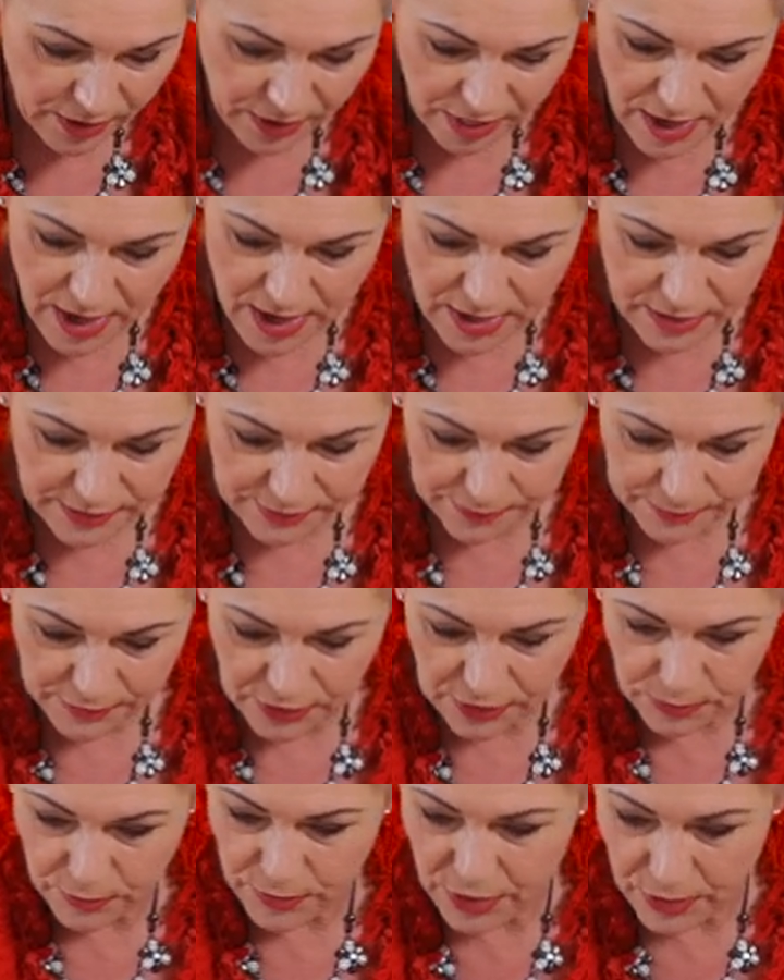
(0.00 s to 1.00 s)
that
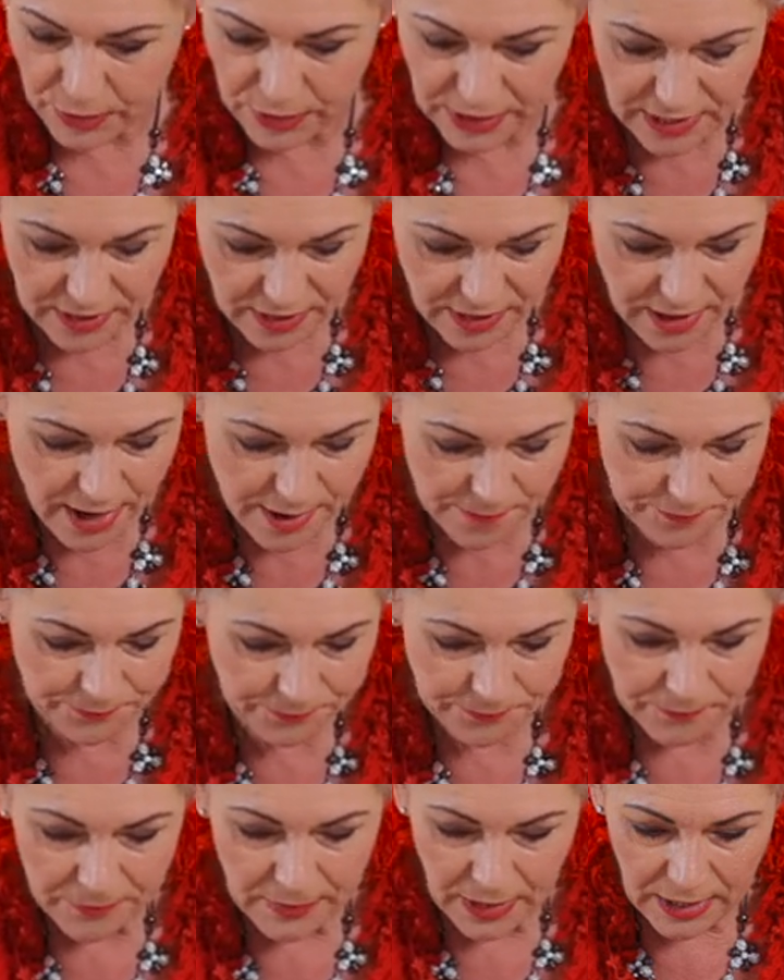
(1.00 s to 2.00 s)
because you don't need that.
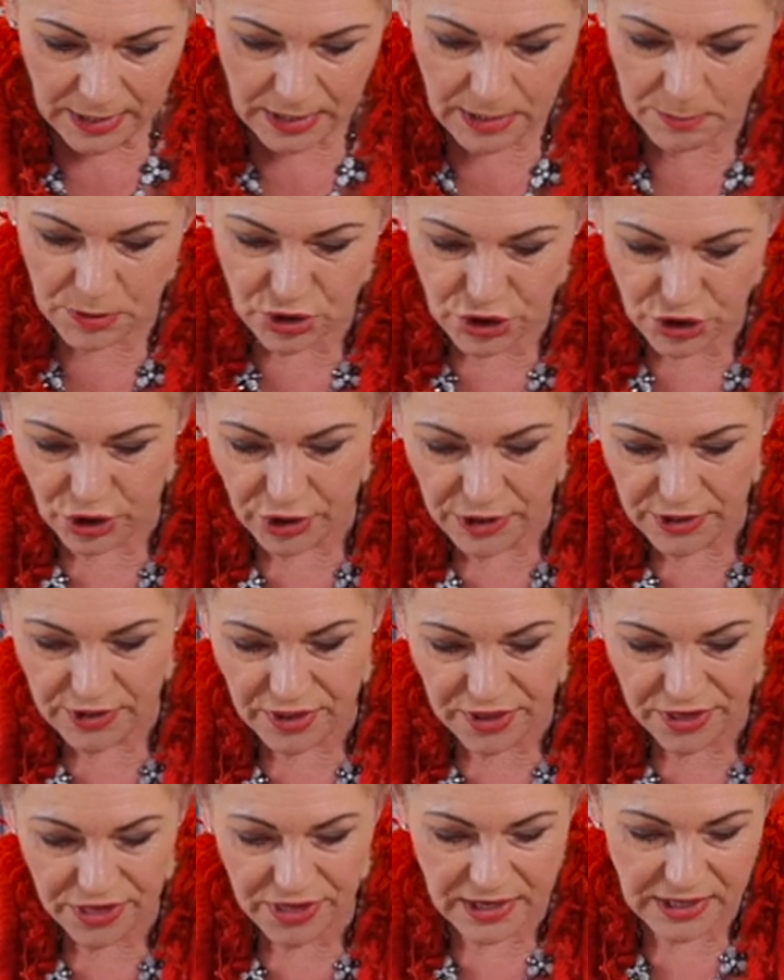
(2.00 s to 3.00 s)
Let me show you
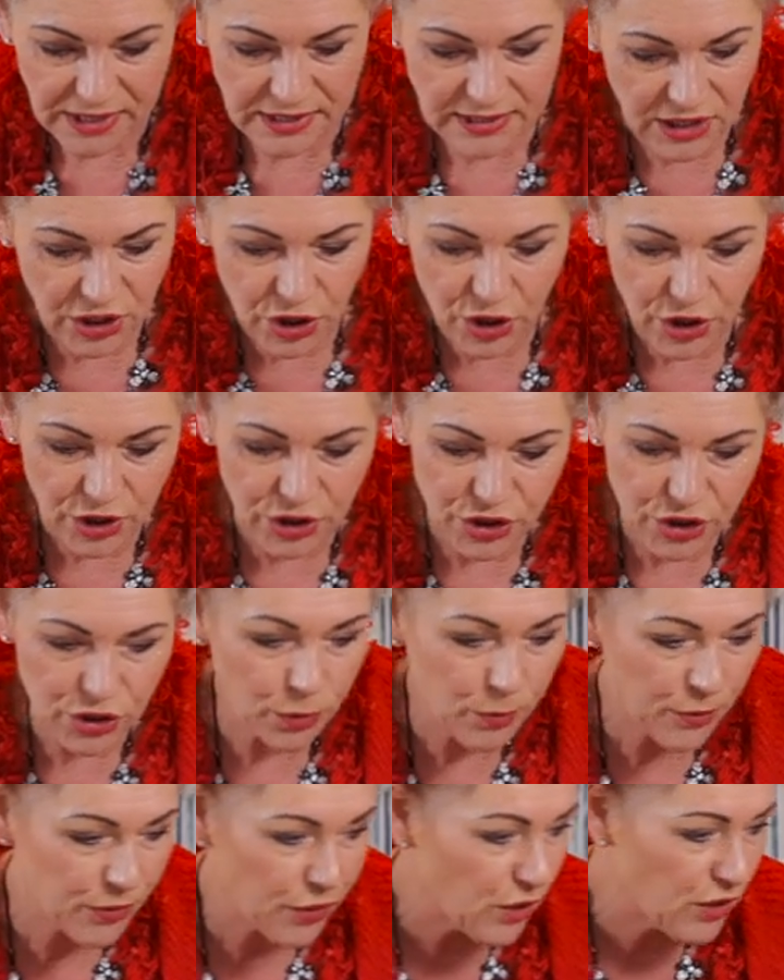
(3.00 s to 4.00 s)
the things that you can
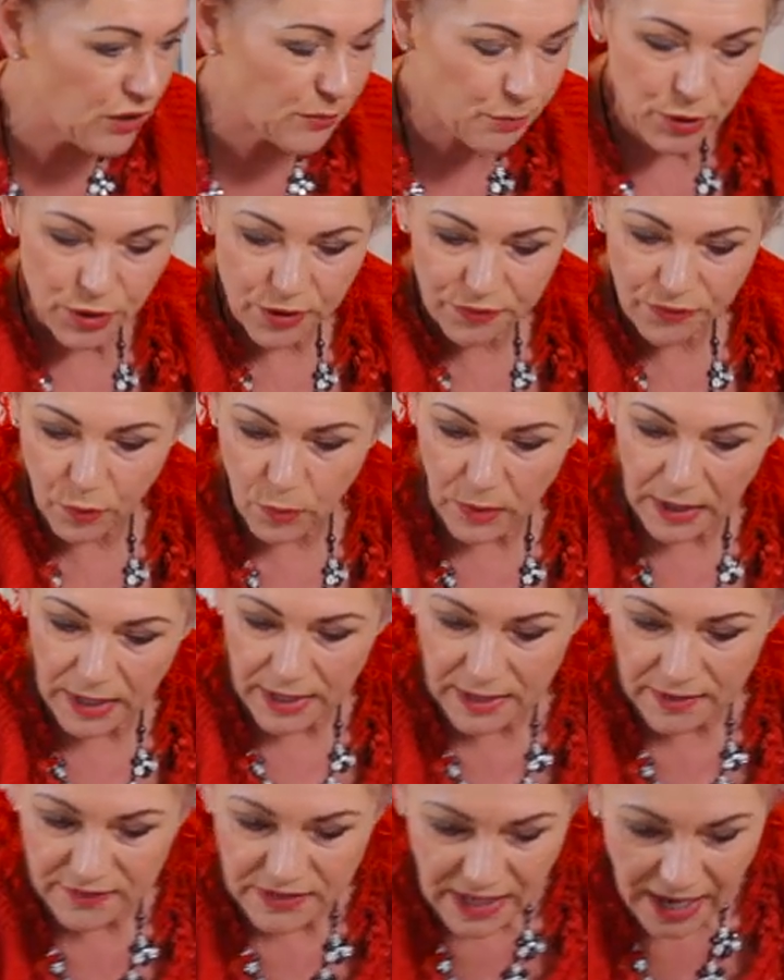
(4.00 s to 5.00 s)
do with those beautiful
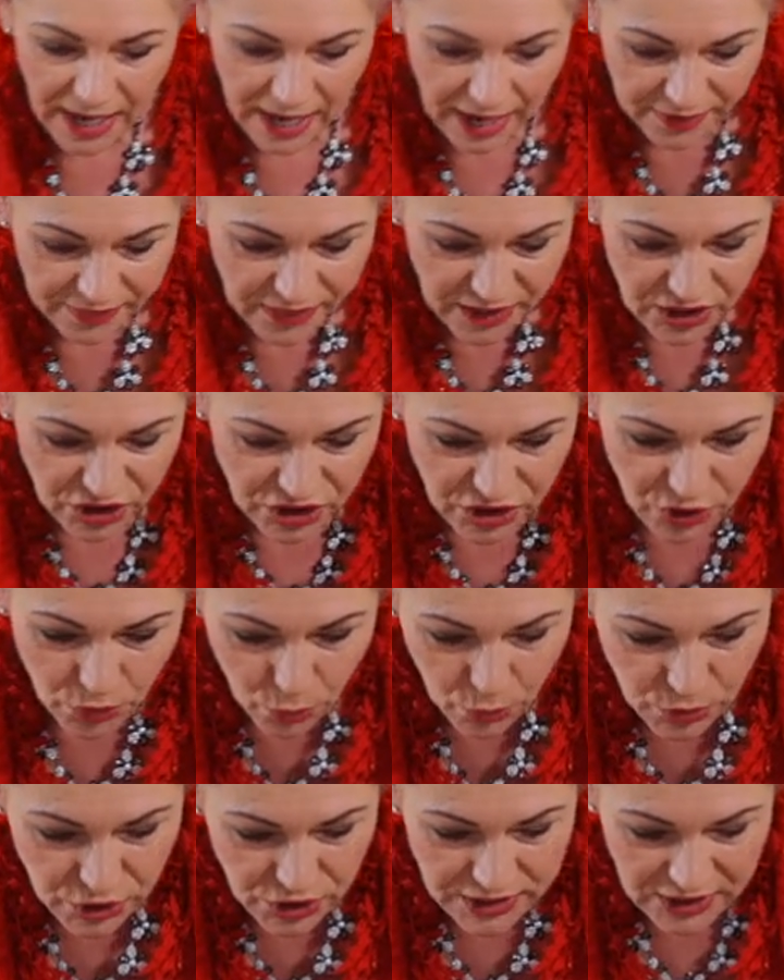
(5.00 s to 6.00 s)
leaves. Aren't they just
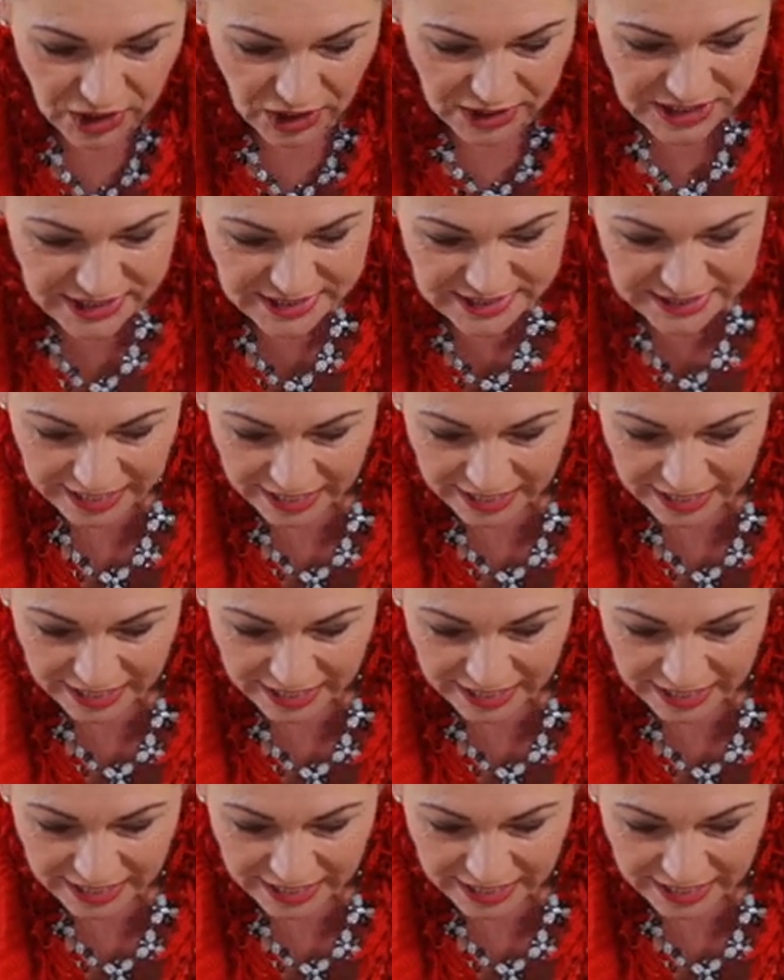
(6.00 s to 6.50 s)
gorgeous? I just